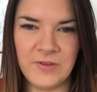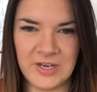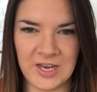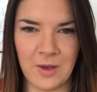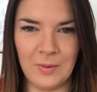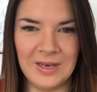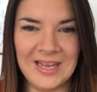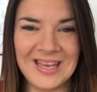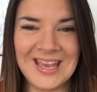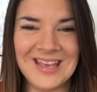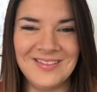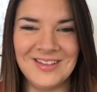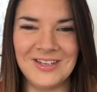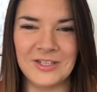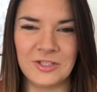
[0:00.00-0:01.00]
video. I'll link it
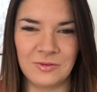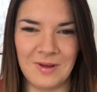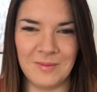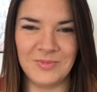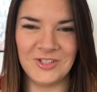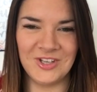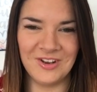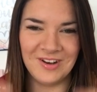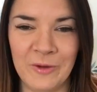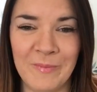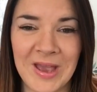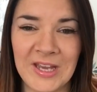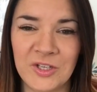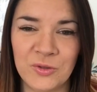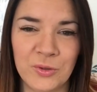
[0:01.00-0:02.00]
in the description. And
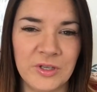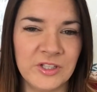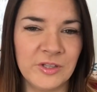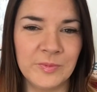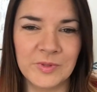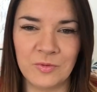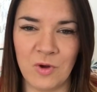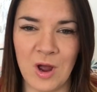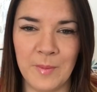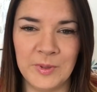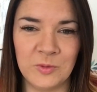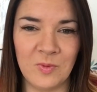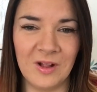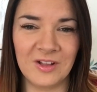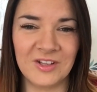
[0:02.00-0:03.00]
make sure you subscribe
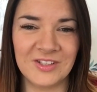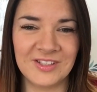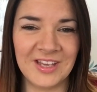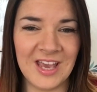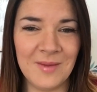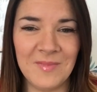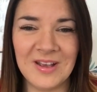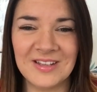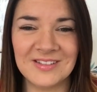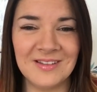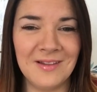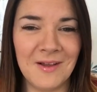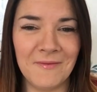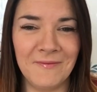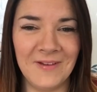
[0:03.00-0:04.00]
as well, because Kim is
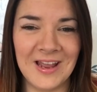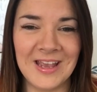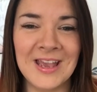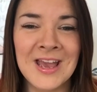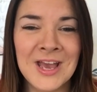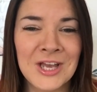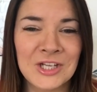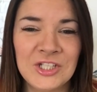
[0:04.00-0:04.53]
lovely.